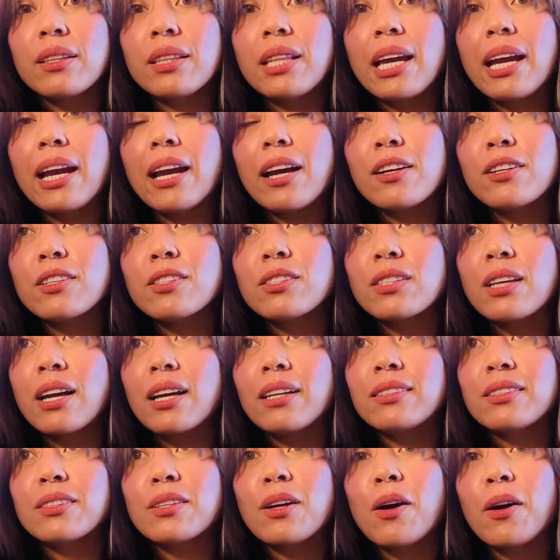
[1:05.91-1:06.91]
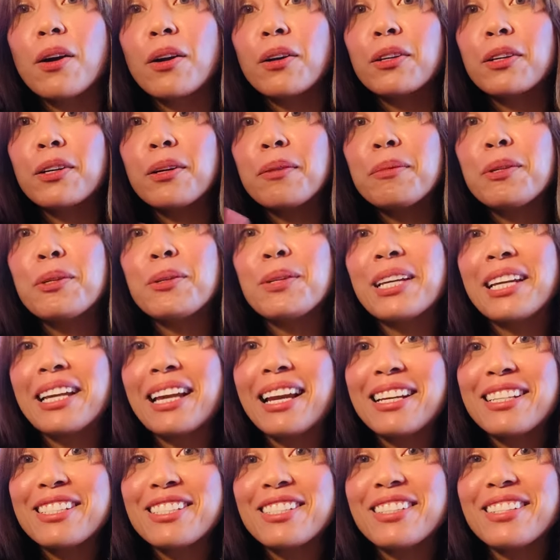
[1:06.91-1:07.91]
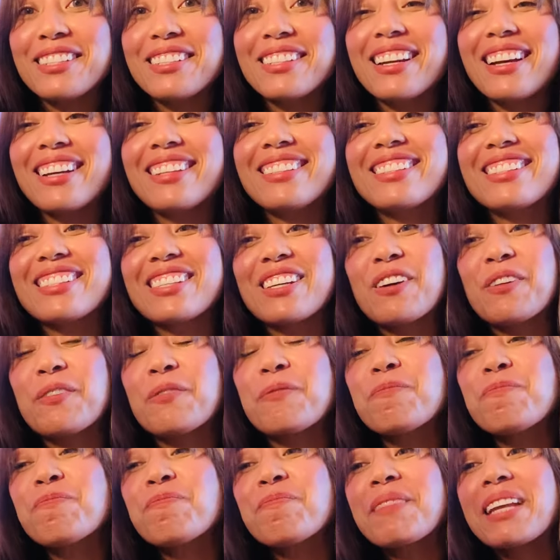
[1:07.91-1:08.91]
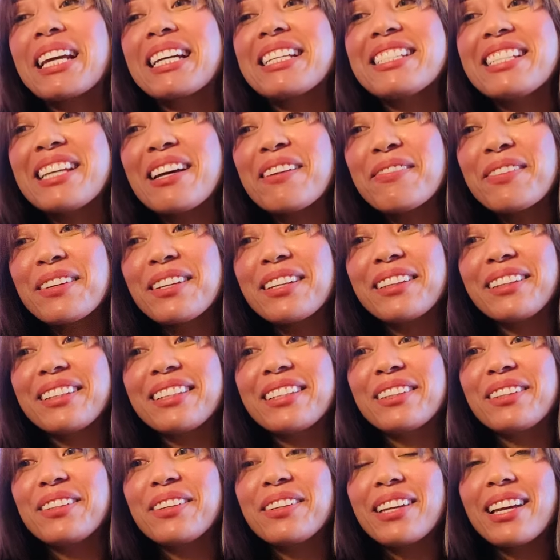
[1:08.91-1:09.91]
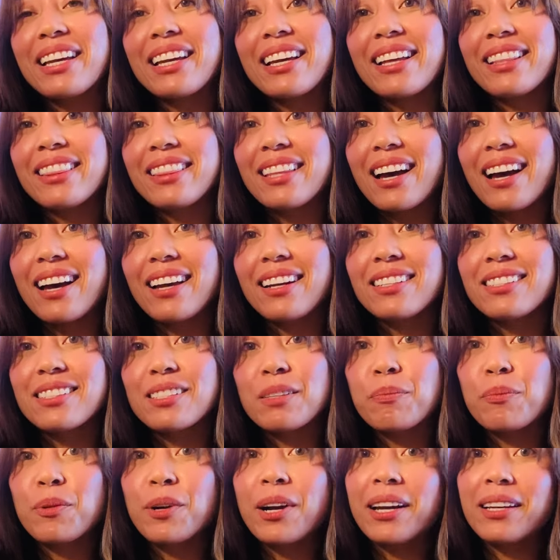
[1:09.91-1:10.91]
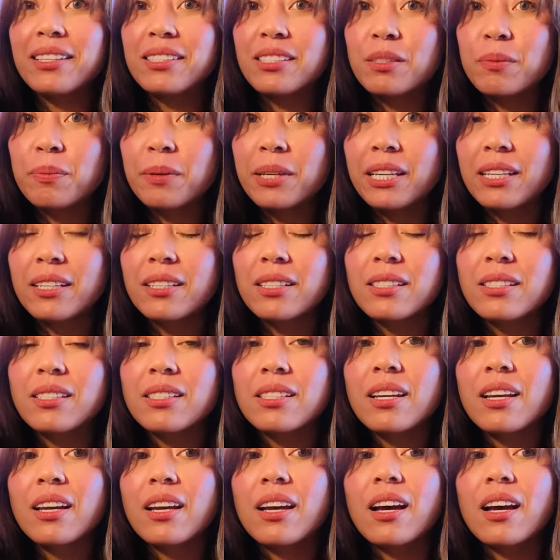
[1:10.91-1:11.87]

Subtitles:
The air signs are communication. And so definitely looking at that as a prized piece.